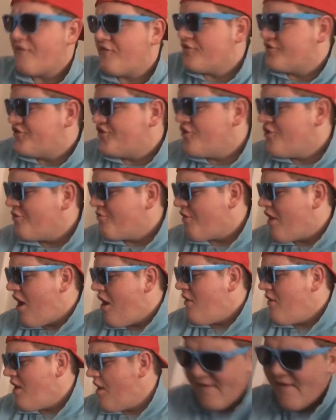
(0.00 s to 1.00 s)
Yeah, for sure,
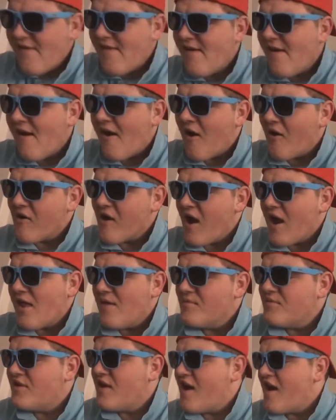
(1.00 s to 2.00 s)
bruh. All right,
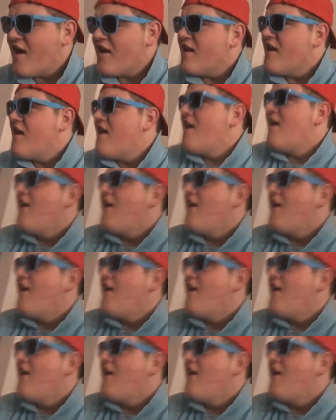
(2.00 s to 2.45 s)
I'm done.